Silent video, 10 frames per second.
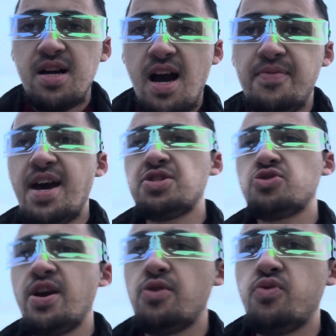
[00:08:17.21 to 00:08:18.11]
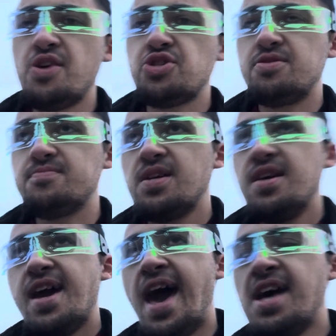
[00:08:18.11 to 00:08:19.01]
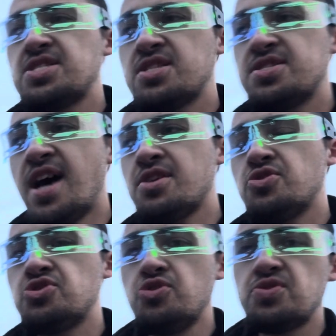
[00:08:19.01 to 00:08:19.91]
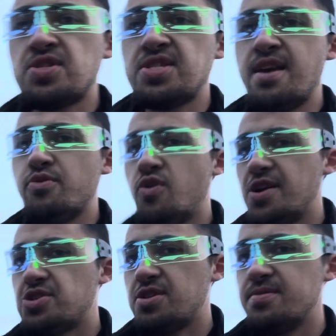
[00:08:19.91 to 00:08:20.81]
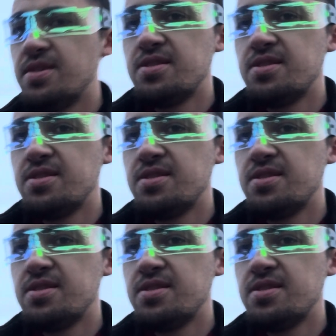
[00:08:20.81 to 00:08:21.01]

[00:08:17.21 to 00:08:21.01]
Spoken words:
I mean, that's a great question. Ask Dr. Seuss the same question.